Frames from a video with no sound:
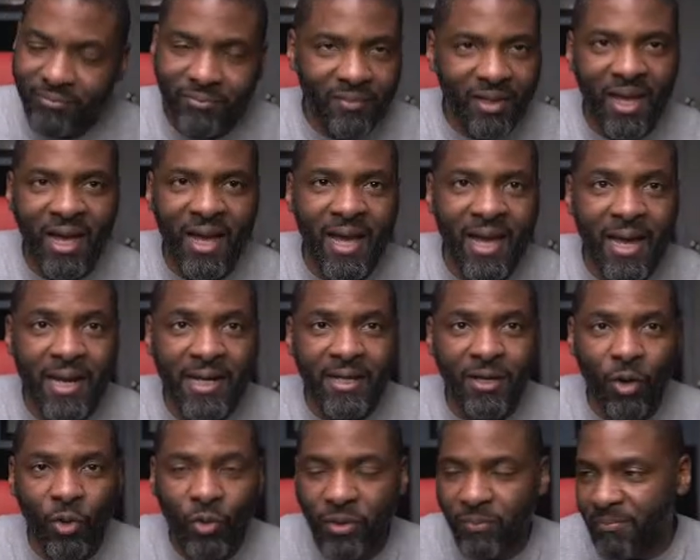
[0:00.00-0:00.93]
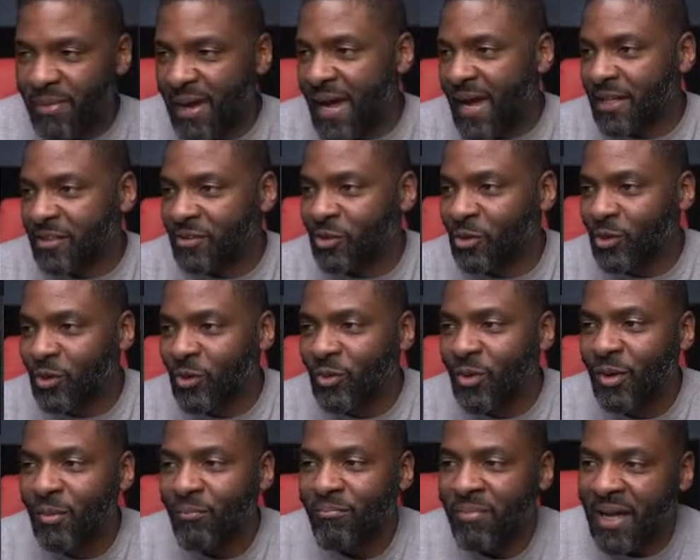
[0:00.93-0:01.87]
I had to go to the bathroom.
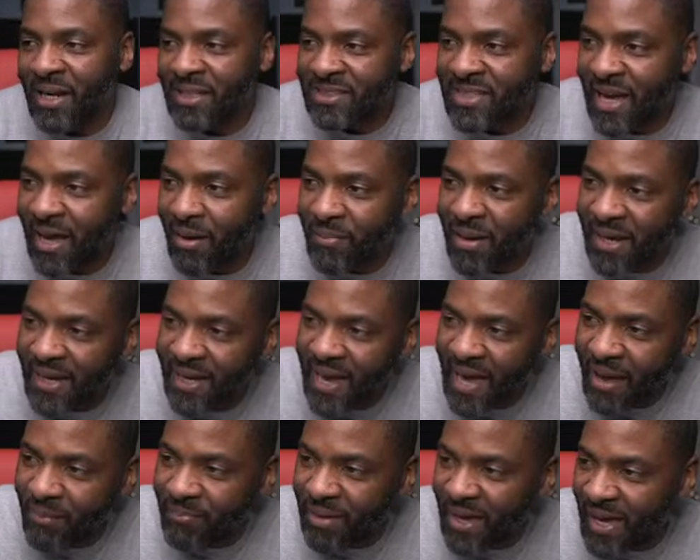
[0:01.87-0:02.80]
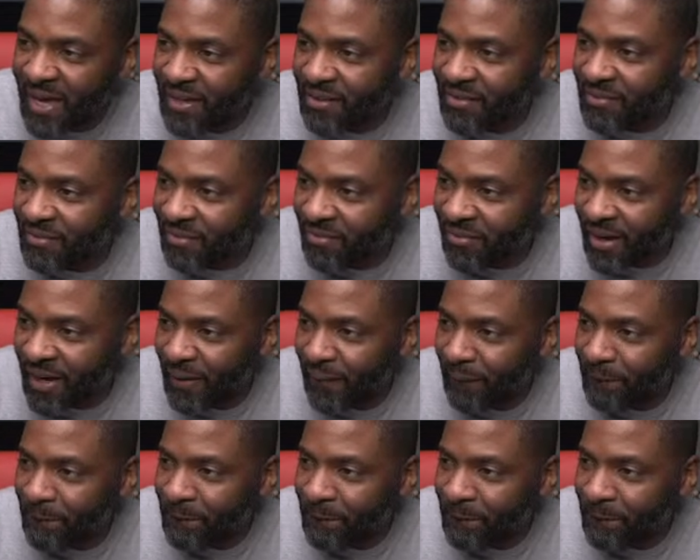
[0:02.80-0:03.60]
By the time I got back, right?